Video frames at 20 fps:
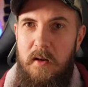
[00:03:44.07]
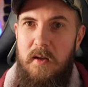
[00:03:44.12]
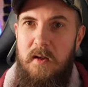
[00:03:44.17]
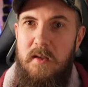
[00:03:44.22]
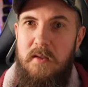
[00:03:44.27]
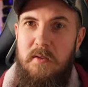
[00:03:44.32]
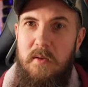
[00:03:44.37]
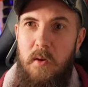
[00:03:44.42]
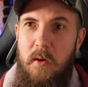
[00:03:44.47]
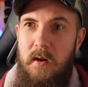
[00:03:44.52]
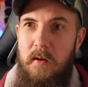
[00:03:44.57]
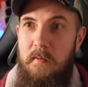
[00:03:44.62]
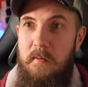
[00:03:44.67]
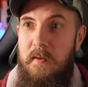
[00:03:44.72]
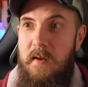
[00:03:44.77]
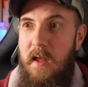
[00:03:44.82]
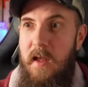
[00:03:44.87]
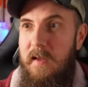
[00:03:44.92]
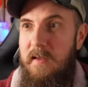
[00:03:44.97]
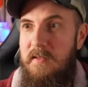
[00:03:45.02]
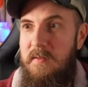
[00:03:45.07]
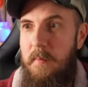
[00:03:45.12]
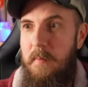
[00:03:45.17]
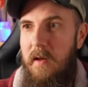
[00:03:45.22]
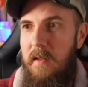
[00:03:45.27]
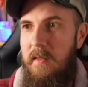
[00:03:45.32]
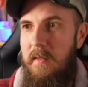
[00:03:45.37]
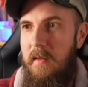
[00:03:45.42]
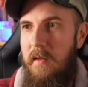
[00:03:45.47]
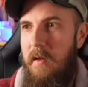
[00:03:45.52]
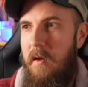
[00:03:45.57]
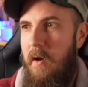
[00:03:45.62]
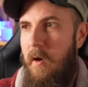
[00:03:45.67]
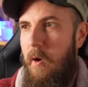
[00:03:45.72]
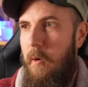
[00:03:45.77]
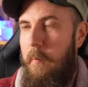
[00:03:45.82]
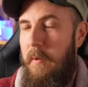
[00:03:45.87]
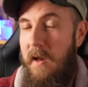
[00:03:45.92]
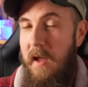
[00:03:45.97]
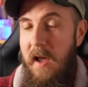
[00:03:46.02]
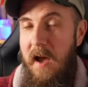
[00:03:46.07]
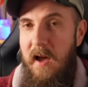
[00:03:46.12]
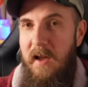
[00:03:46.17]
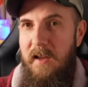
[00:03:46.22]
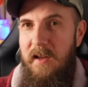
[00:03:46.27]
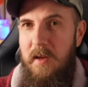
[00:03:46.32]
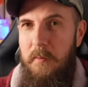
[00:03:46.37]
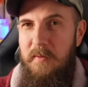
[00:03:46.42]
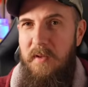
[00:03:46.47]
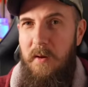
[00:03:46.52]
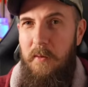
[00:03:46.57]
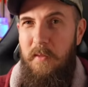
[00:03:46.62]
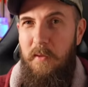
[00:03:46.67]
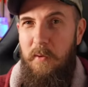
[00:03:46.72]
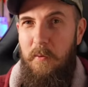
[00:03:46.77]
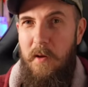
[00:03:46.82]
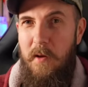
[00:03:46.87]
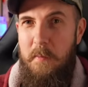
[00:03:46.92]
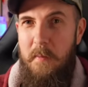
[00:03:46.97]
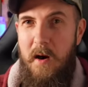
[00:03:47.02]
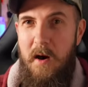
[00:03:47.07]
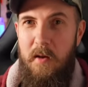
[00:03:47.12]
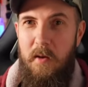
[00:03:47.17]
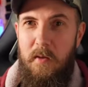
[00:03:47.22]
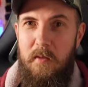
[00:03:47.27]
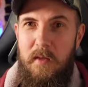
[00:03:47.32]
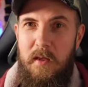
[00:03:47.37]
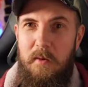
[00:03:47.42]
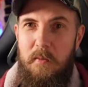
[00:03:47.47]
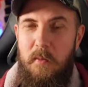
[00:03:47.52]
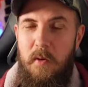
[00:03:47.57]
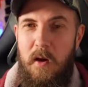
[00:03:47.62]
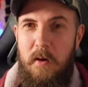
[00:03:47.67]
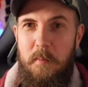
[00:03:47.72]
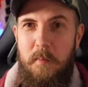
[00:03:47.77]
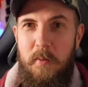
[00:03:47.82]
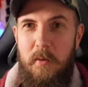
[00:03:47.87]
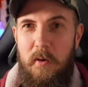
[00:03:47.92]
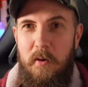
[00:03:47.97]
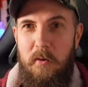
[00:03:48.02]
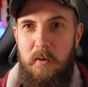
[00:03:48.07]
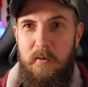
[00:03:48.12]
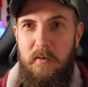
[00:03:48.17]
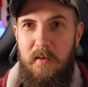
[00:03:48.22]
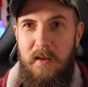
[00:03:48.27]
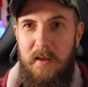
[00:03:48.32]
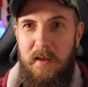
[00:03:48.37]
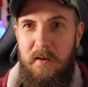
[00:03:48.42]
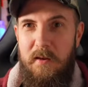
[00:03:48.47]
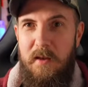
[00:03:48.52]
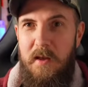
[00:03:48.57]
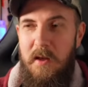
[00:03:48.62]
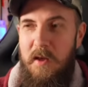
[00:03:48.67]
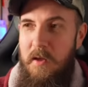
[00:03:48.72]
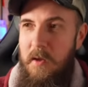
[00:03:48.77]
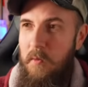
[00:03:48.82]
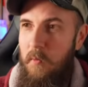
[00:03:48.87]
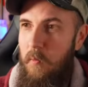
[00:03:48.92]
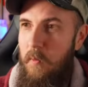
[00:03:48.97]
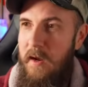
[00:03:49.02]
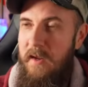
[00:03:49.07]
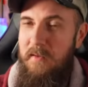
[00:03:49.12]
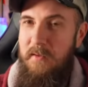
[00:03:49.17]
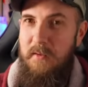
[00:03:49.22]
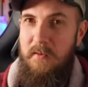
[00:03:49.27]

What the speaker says: So if next month OpenAI comes out with a great model, then rug pulls and raises